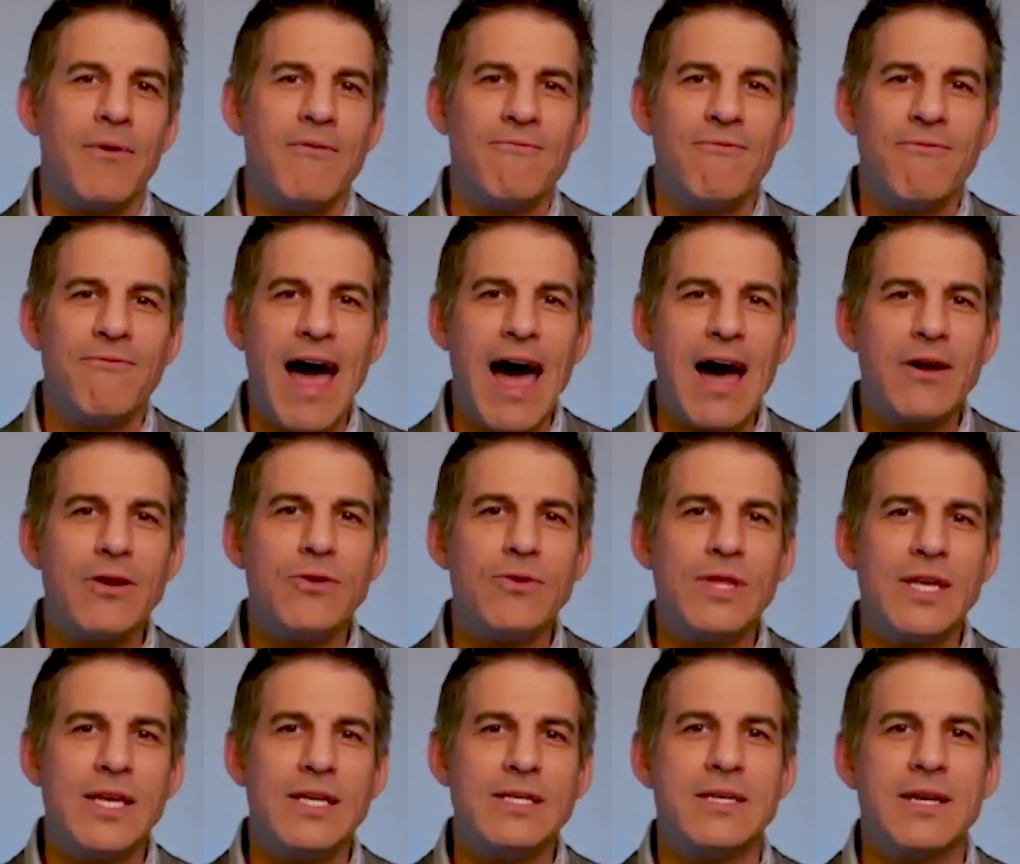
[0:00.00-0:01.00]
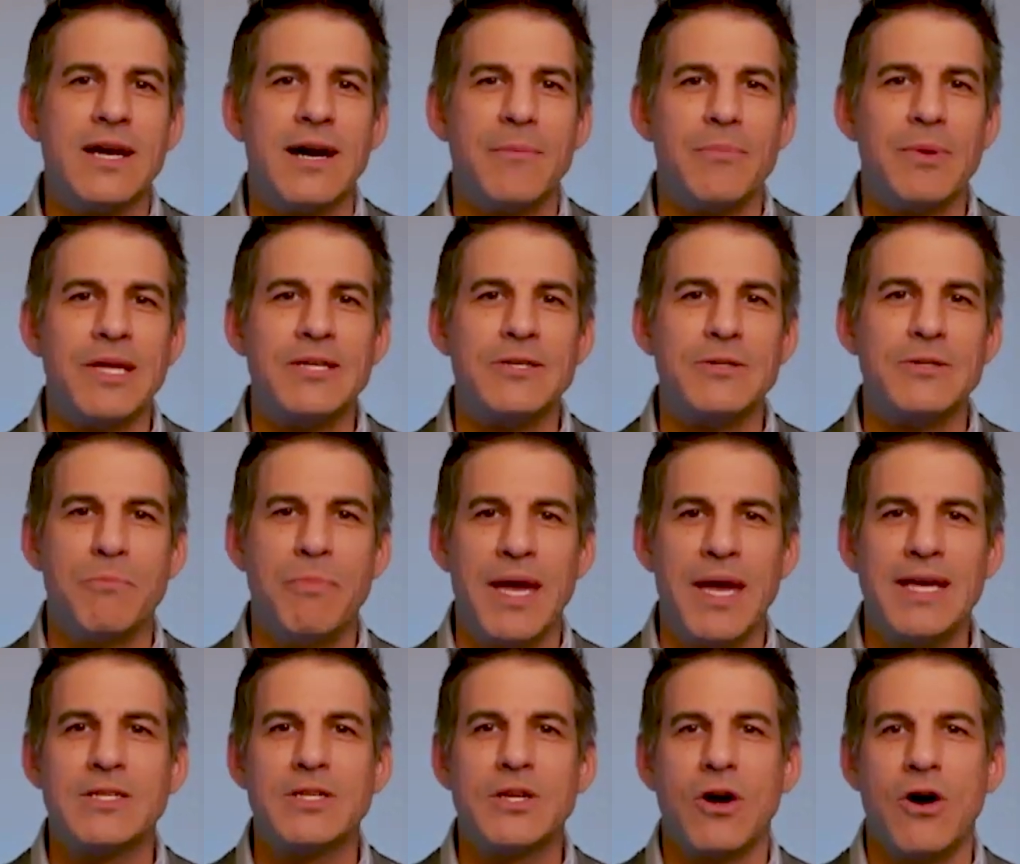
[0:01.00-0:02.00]
value these companies
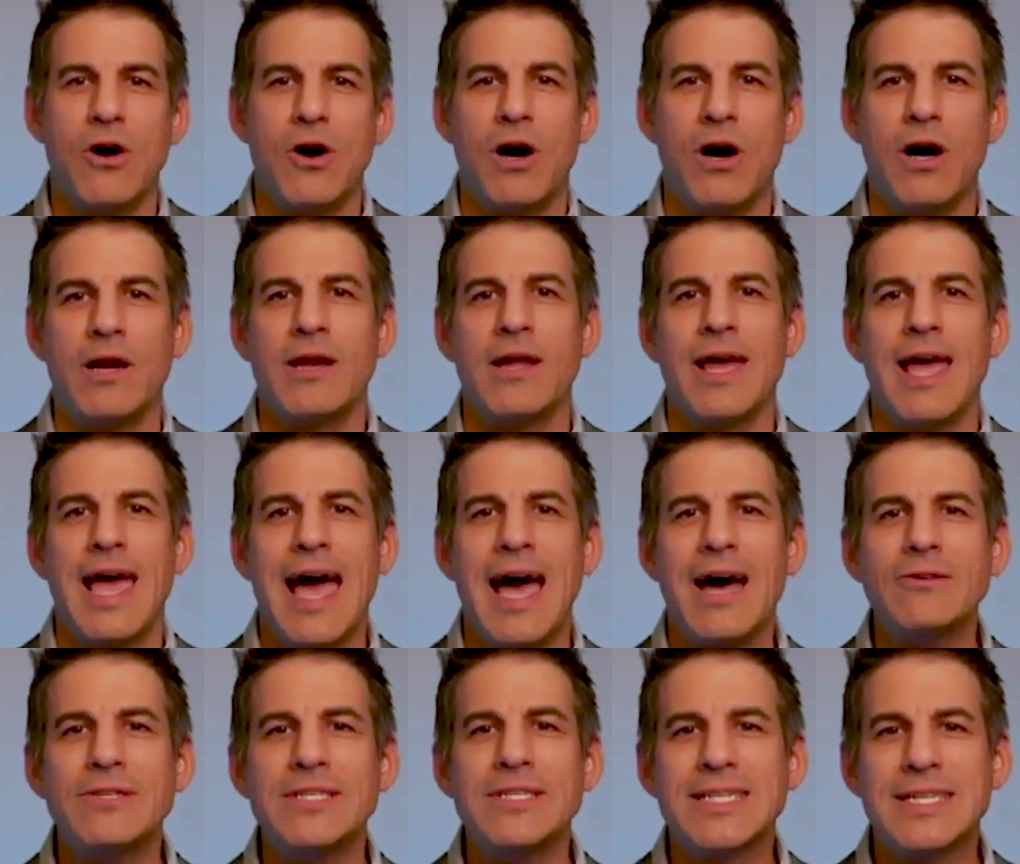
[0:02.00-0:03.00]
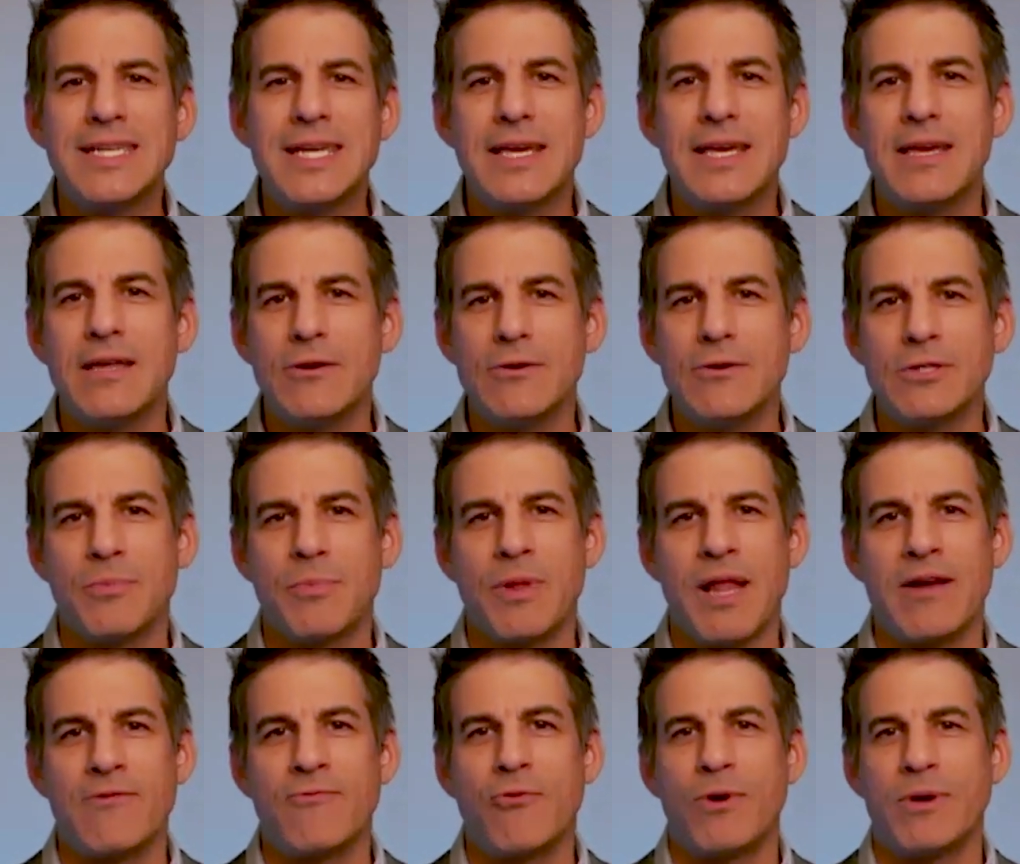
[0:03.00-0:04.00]
based on how sticky those
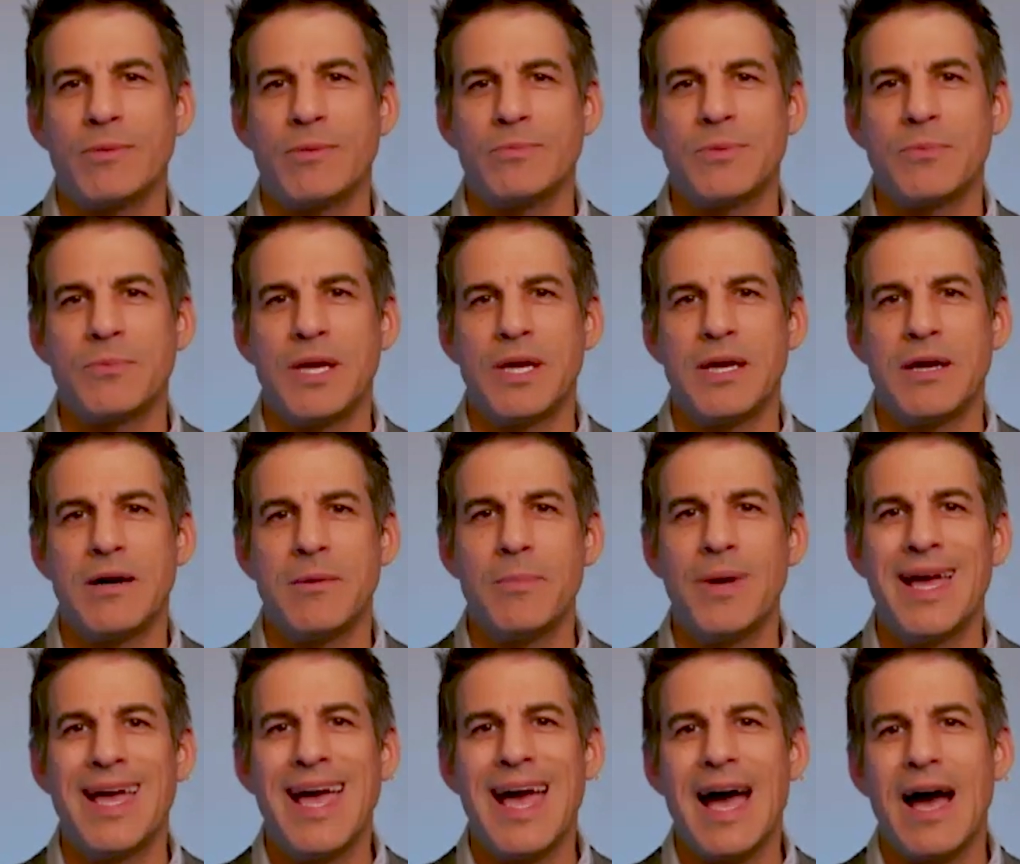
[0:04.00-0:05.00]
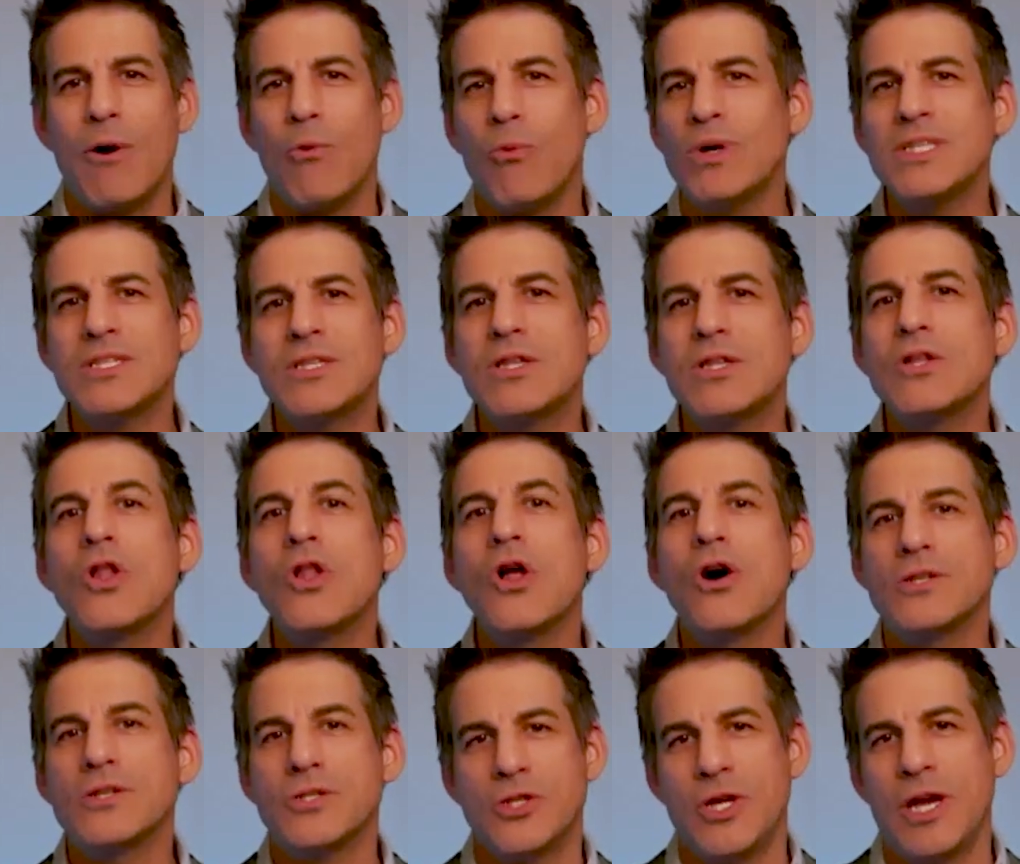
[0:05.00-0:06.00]
platforms become. What's the
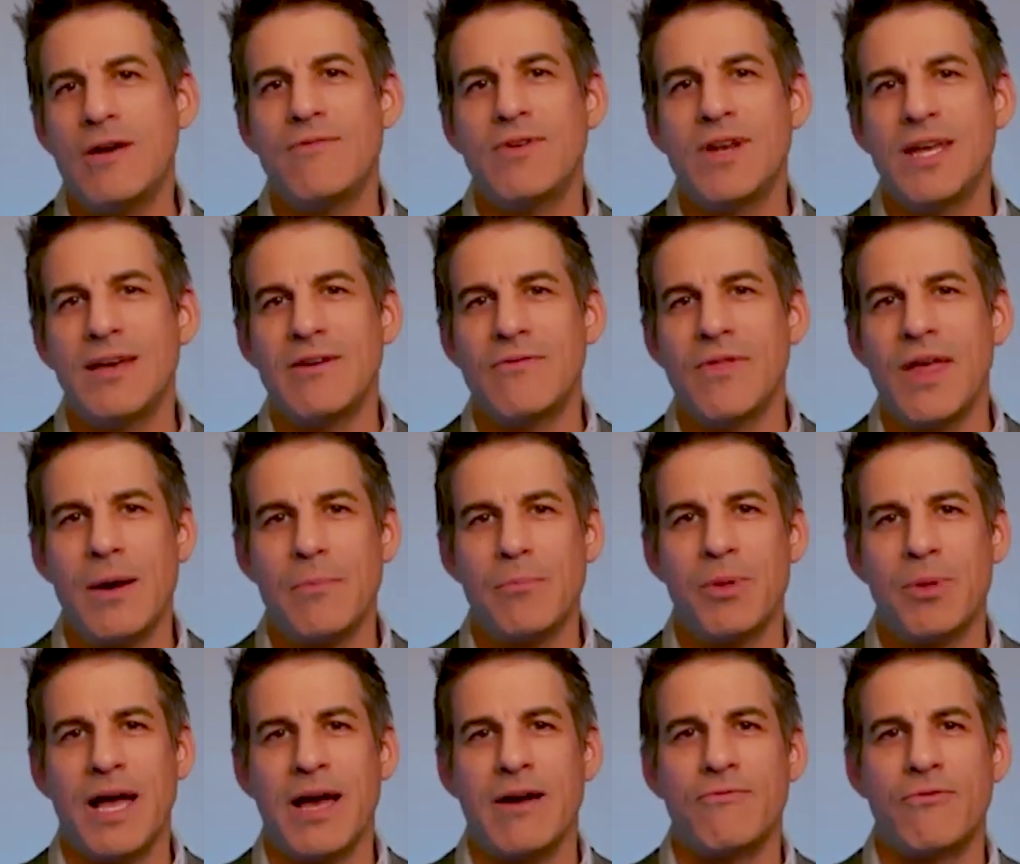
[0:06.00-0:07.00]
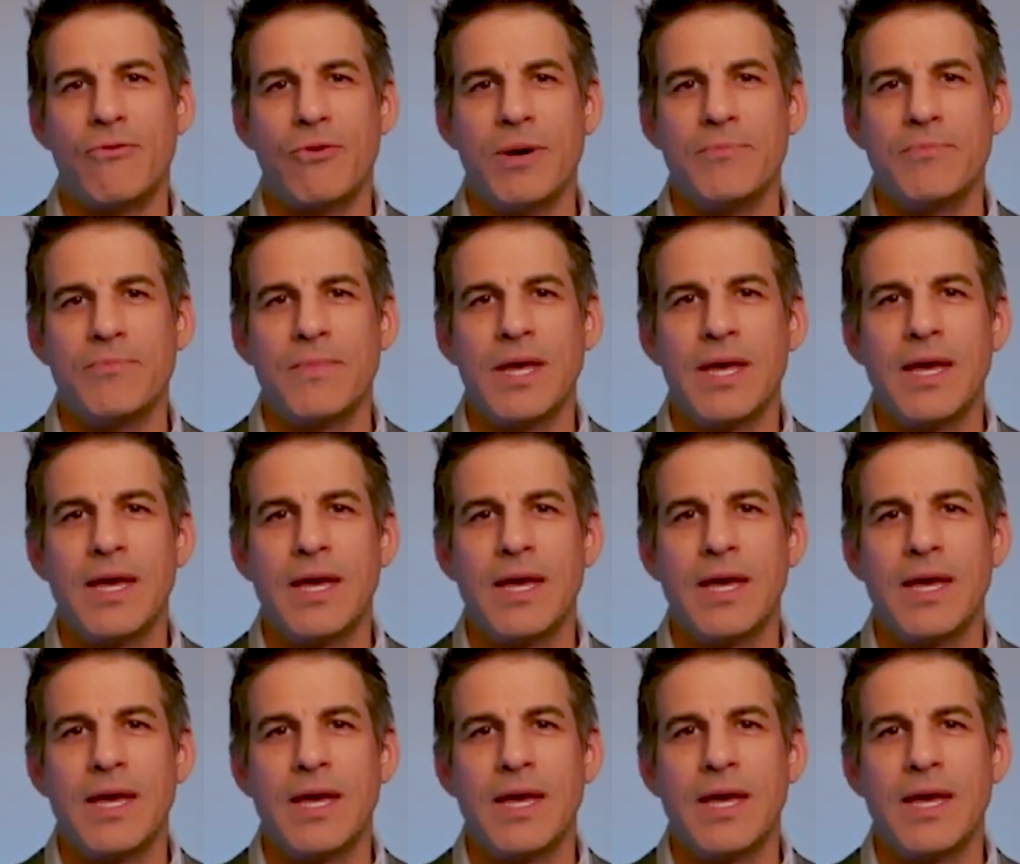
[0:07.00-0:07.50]
longevity of that platform?